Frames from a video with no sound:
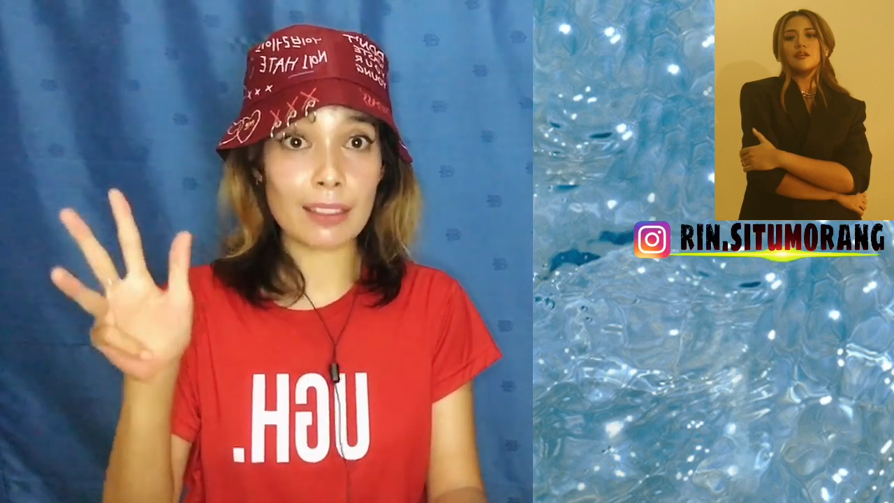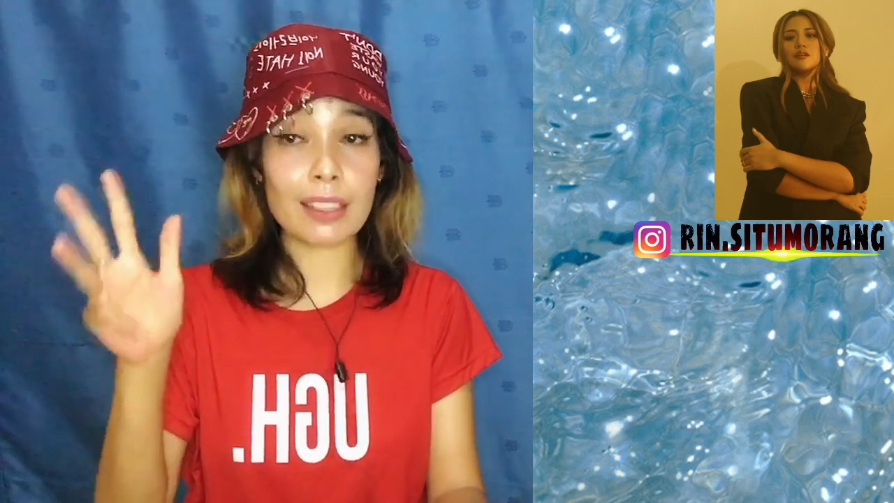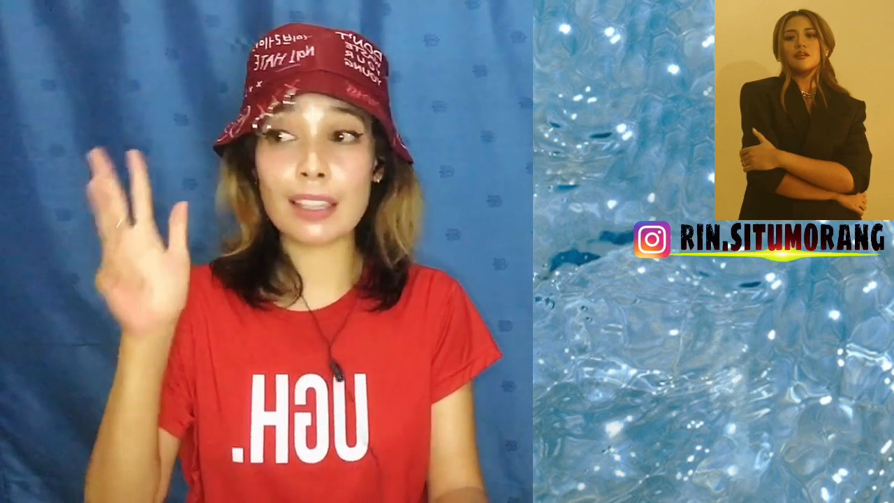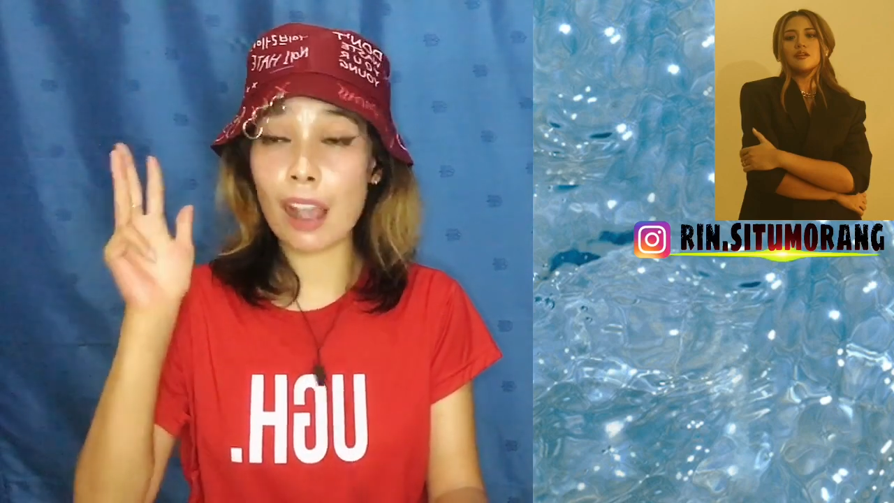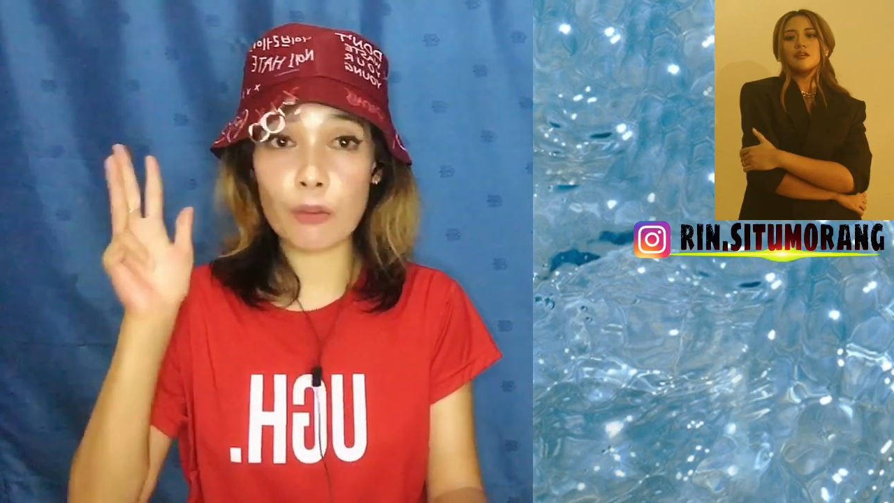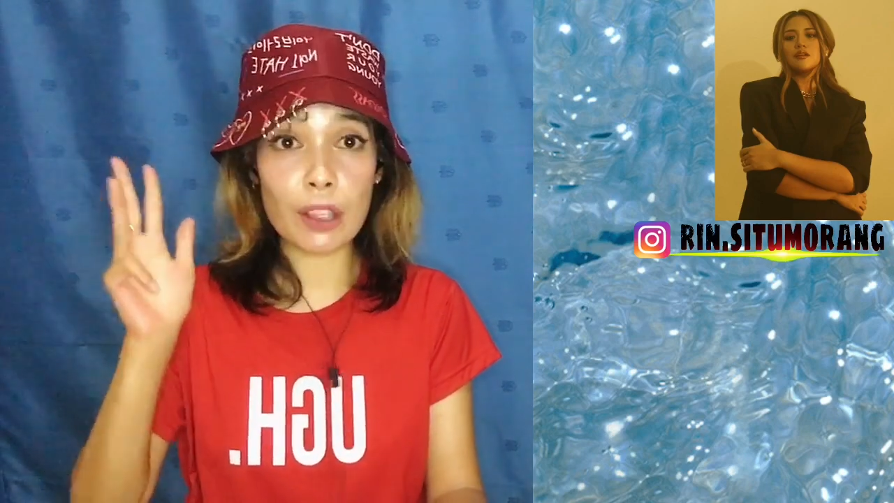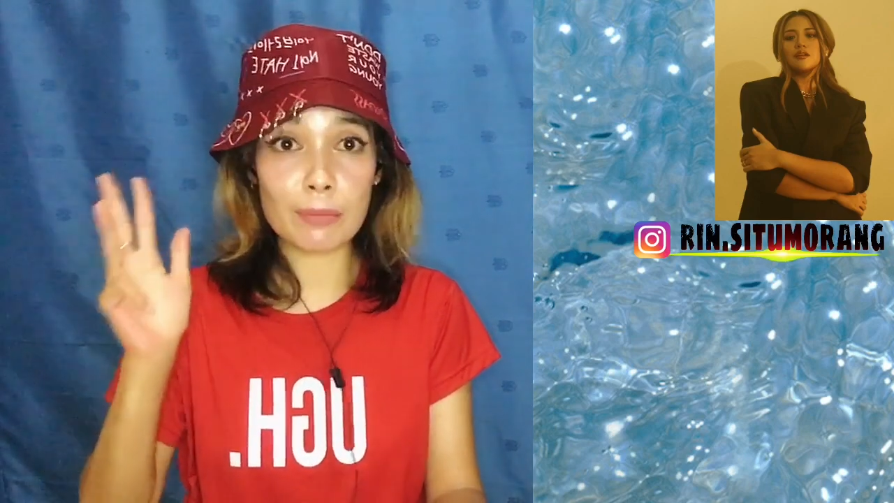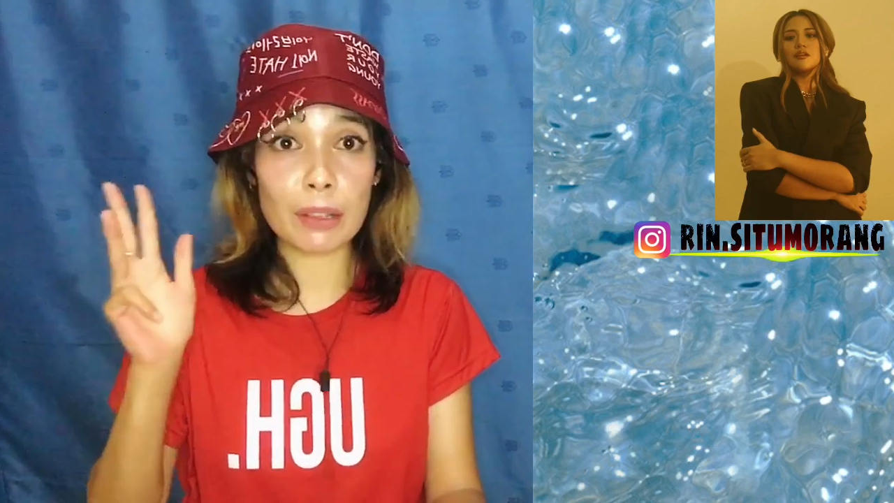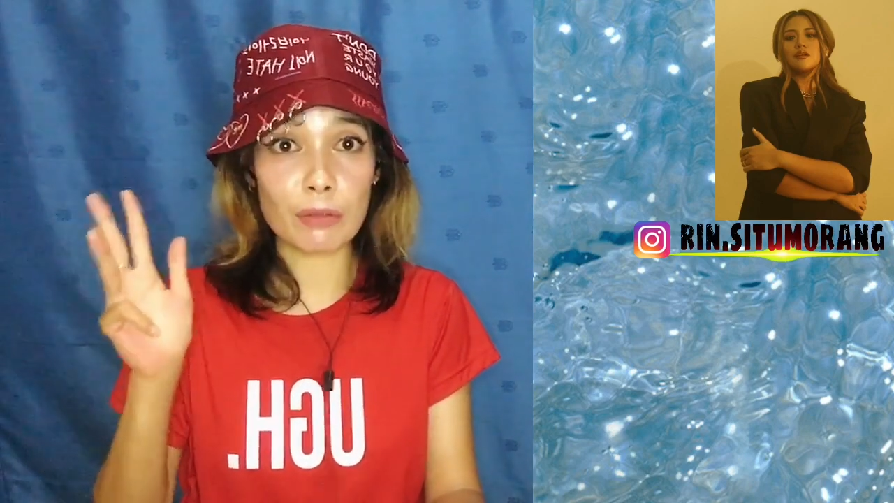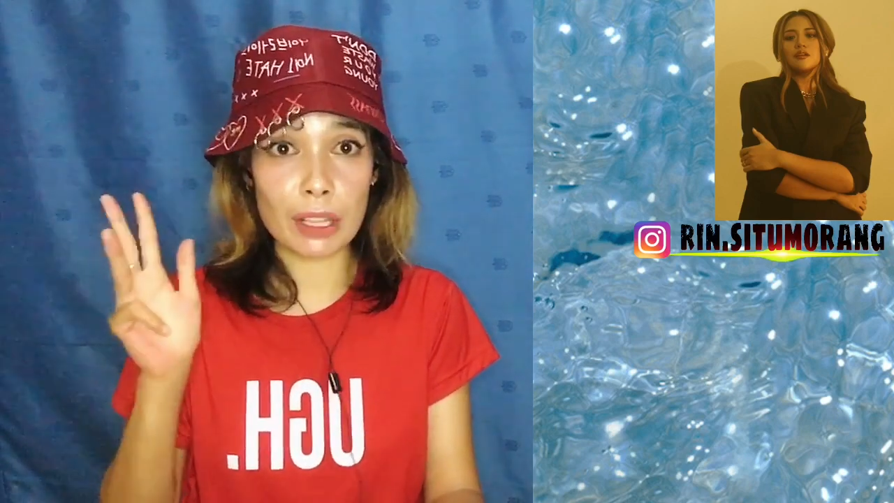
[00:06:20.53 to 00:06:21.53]
The
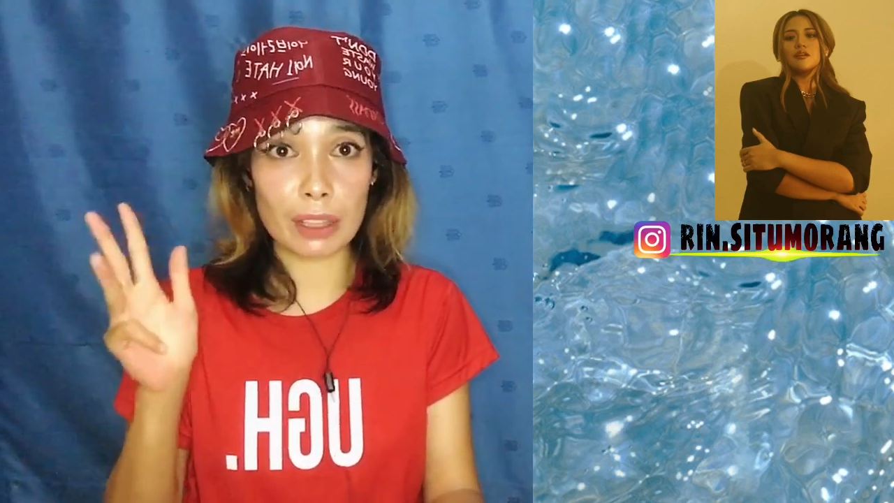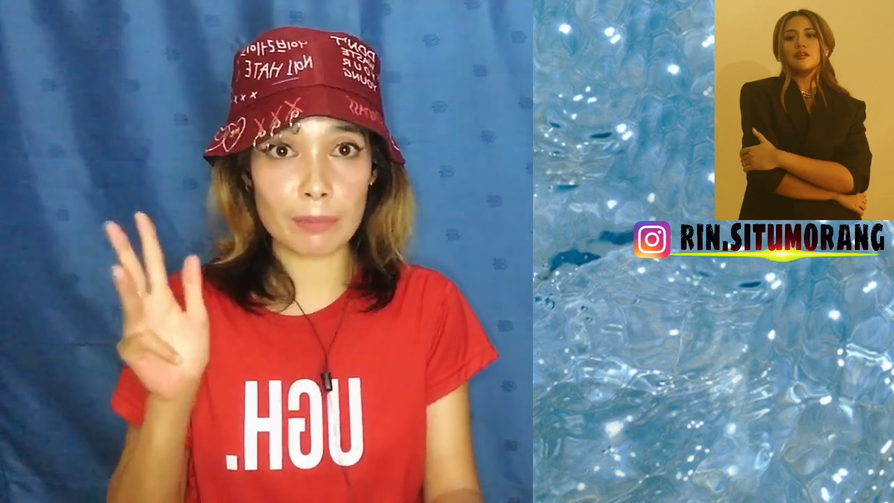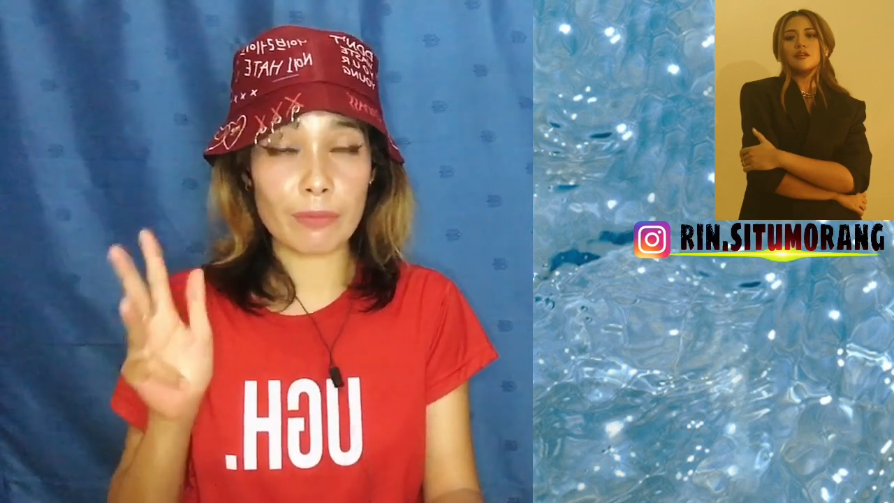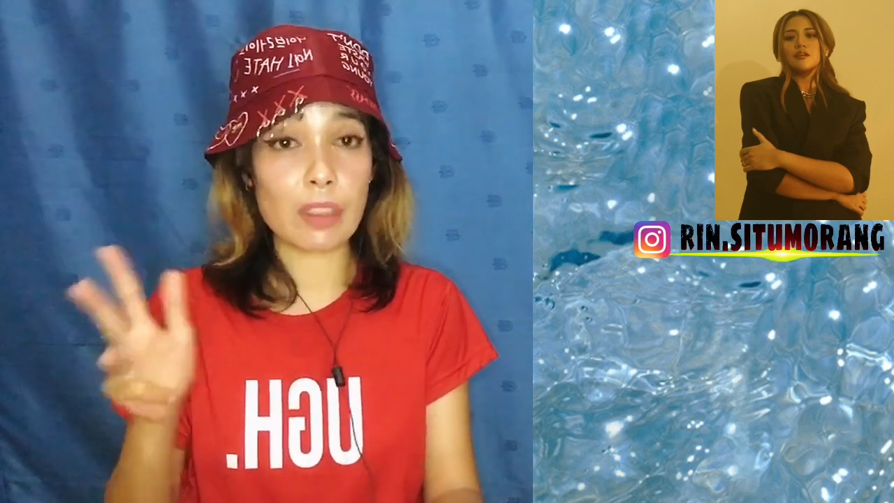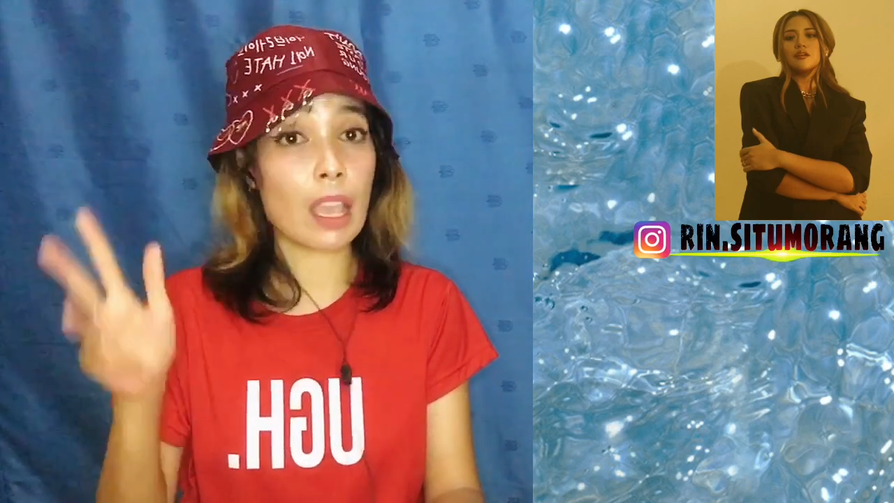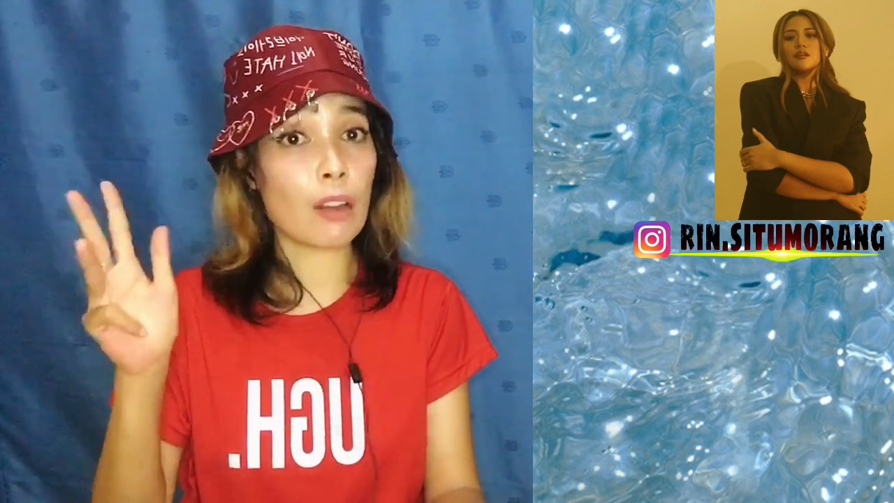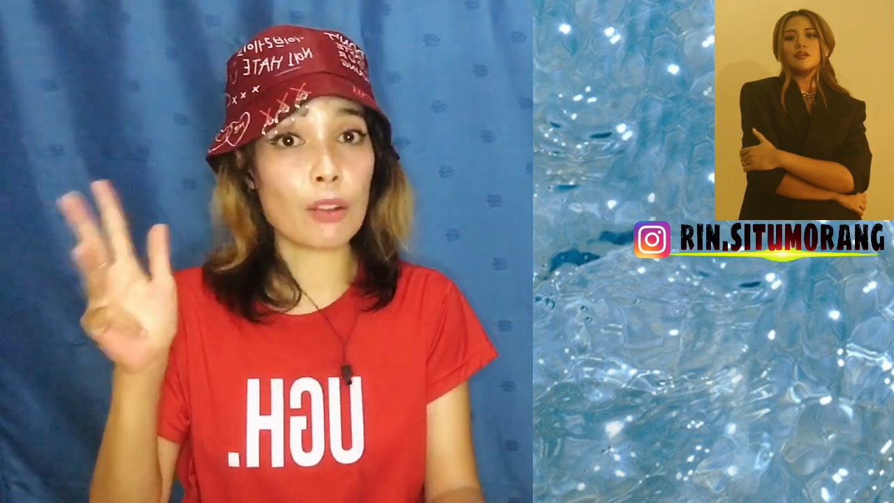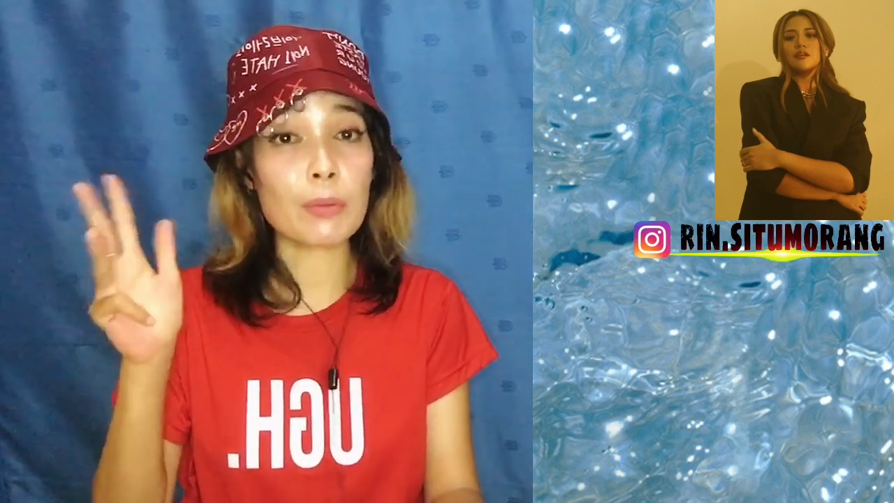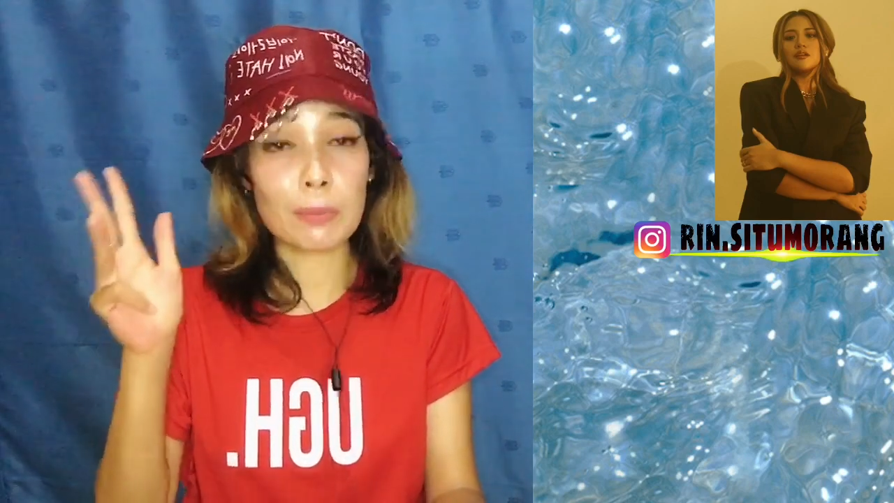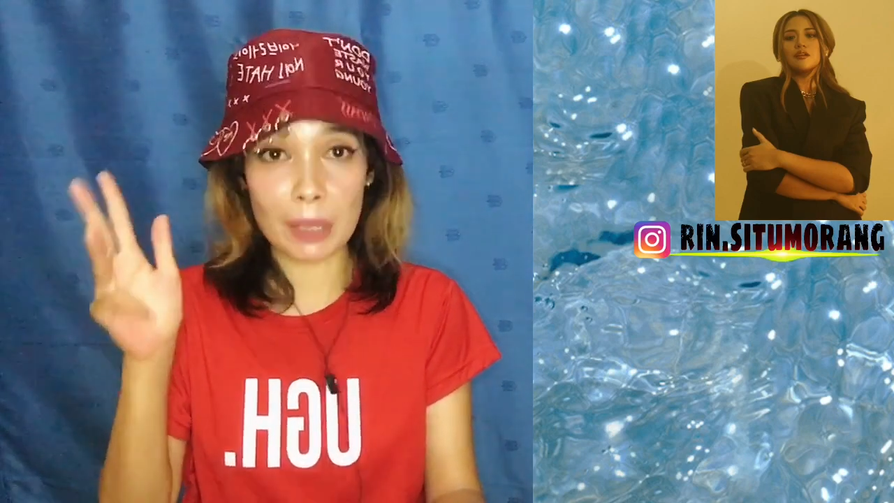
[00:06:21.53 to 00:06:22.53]
R&B rhythm, the R&B